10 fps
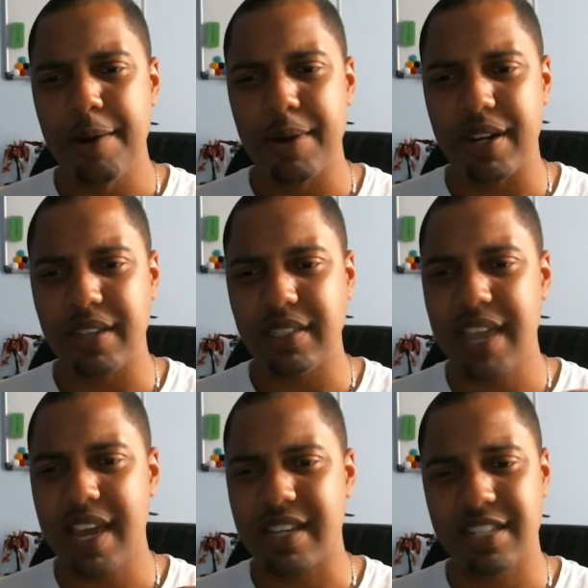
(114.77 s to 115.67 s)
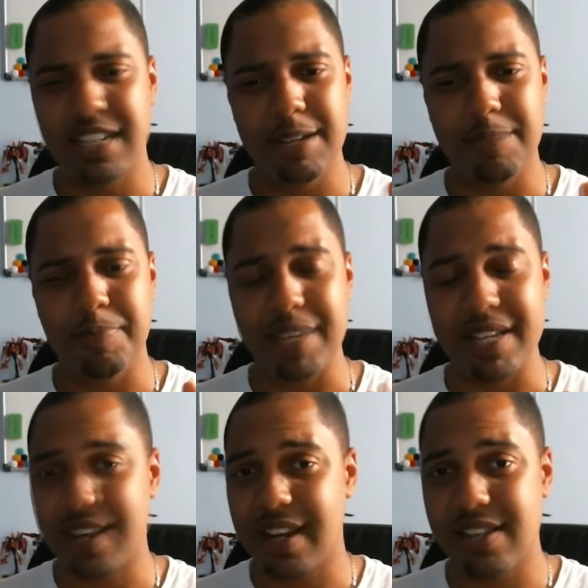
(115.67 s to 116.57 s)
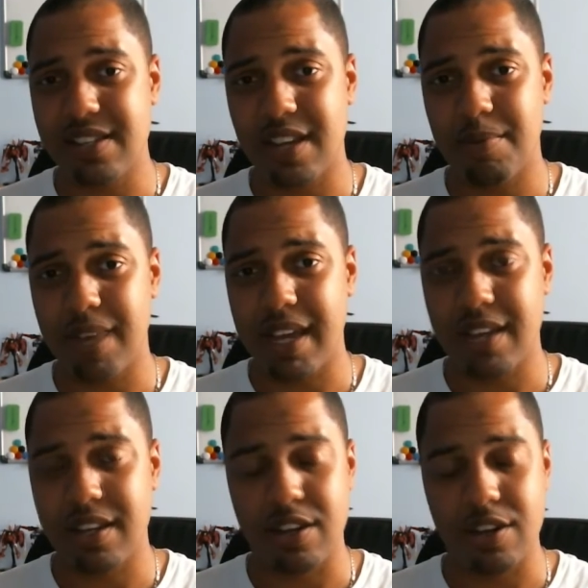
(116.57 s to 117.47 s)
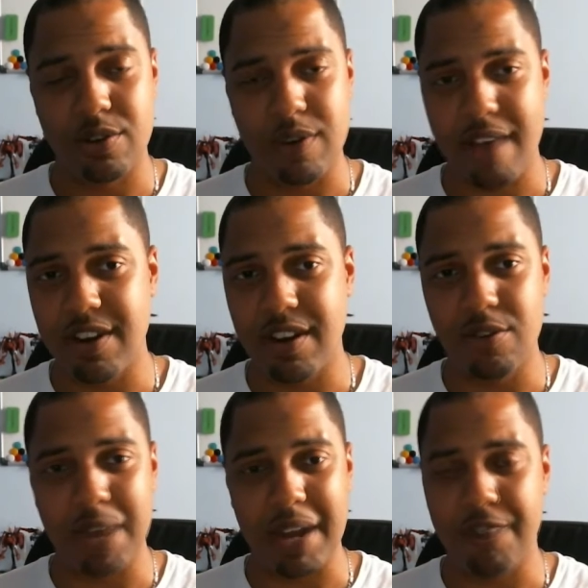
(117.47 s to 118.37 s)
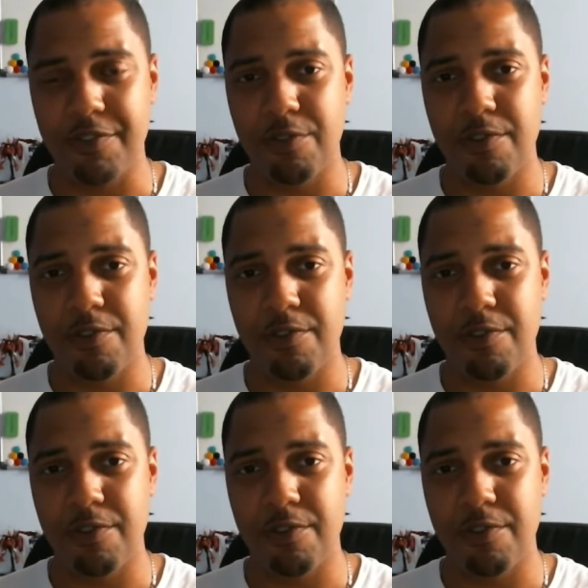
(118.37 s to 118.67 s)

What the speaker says: But yeah, she basically ends up like having a little back and forth